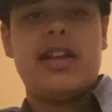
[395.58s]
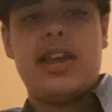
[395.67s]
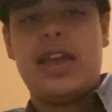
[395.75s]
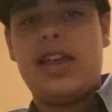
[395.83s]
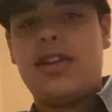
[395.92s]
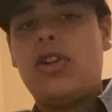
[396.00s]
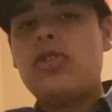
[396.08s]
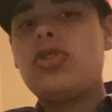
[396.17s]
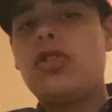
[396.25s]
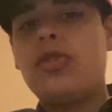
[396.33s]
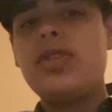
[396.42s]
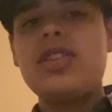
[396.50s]
And
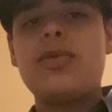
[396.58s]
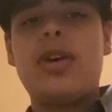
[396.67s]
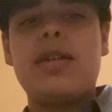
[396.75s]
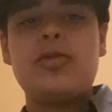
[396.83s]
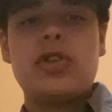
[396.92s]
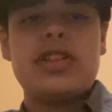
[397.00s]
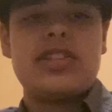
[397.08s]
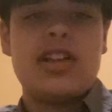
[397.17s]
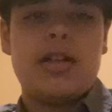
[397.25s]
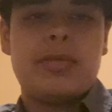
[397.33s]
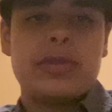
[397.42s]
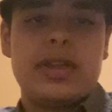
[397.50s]
also, the reason why I'm dressed
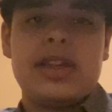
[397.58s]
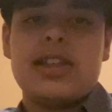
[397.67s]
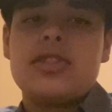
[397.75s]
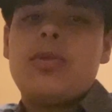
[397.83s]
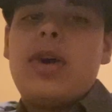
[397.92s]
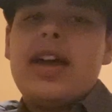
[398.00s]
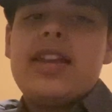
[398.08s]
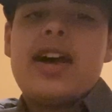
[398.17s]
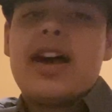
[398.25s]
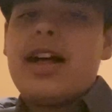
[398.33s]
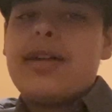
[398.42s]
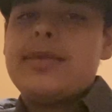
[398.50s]
up is why
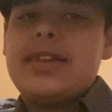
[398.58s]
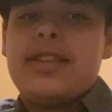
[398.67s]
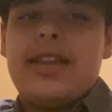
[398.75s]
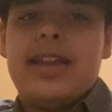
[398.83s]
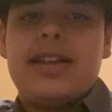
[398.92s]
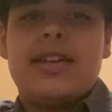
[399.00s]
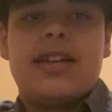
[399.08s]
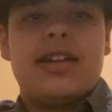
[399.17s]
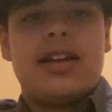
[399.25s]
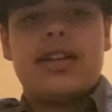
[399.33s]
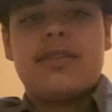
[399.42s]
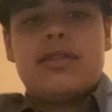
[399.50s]
not? I mean, like,
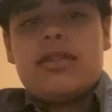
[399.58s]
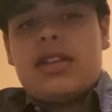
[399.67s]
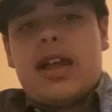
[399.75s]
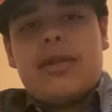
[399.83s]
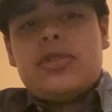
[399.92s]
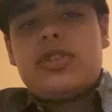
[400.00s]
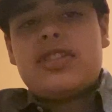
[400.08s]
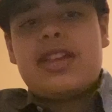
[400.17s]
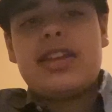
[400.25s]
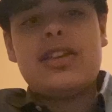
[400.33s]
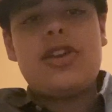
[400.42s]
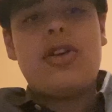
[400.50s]
I was just
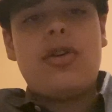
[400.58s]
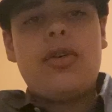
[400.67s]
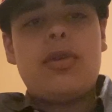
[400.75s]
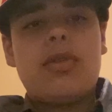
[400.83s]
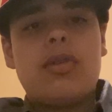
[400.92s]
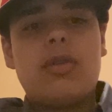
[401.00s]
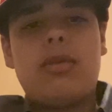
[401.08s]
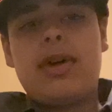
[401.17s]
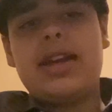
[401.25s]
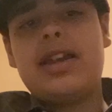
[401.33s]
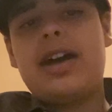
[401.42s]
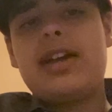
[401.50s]
like, you know,
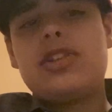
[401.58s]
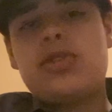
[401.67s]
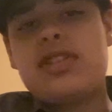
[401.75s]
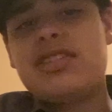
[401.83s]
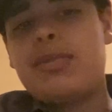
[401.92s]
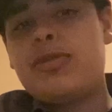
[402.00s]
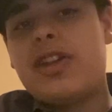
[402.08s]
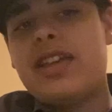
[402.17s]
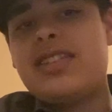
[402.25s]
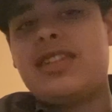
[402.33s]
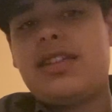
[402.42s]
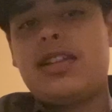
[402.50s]
why not dress up
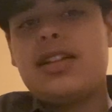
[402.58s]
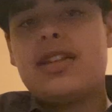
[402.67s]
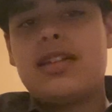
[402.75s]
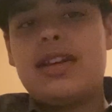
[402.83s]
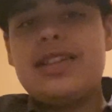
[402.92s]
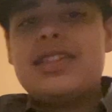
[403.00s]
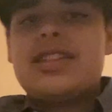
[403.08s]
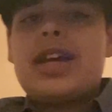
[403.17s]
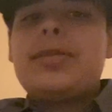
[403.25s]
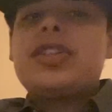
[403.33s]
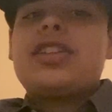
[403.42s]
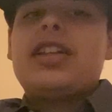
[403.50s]
nicely? It's a
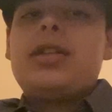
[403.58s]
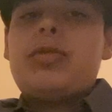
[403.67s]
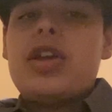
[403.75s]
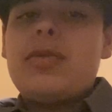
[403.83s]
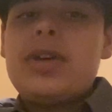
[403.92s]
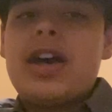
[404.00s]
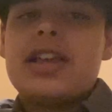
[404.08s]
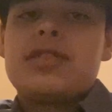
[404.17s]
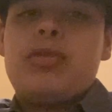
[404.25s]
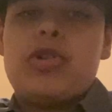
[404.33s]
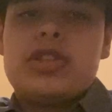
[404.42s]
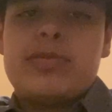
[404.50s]
time to celebrate. We got
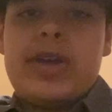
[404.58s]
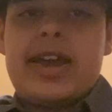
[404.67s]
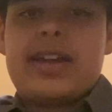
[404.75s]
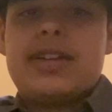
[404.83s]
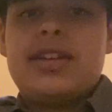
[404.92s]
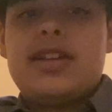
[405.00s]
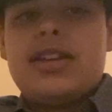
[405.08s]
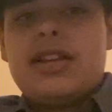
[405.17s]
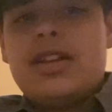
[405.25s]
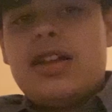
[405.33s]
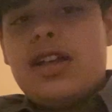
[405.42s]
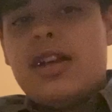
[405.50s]
sports back.
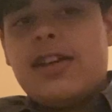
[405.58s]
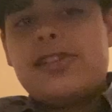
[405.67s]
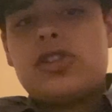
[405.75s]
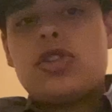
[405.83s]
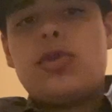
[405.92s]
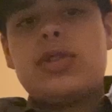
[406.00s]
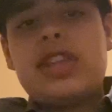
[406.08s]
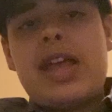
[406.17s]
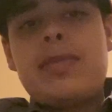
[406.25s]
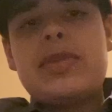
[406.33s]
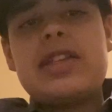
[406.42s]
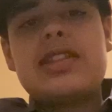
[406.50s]
And so with
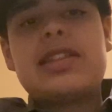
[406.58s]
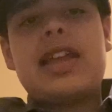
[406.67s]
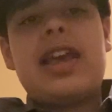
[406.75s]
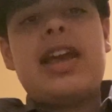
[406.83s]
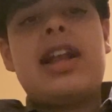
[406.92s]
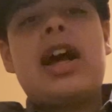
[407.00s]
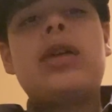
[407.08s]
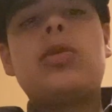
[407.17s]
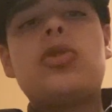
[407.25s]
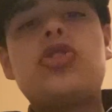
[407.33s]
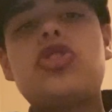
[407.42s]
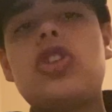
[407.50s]
that being said, I
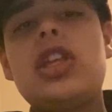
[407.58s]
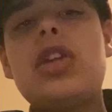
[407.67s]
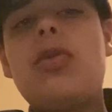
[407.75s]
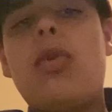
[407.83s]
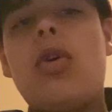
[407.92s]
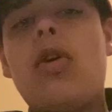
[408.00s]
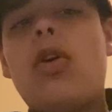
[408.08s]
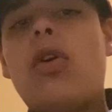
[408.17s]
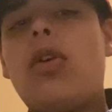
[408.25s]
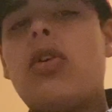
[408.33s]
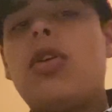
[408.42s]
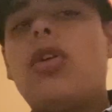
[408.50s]
will see you
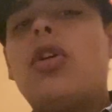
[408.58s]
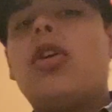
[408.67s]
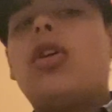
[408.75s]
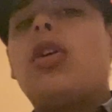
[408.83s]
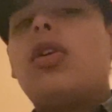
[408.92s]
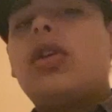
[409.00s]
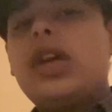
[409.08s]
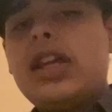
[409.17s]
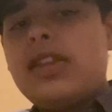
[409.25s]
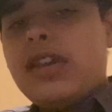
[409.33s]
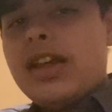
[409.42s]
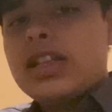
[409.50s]
all
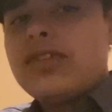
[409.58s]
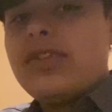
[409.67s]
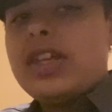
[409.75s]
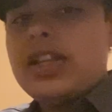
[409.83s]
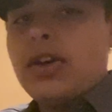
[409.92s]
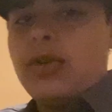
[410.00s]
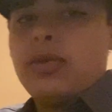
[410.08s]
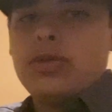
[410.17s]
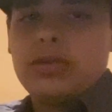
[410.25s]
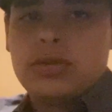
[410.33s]
in the next video.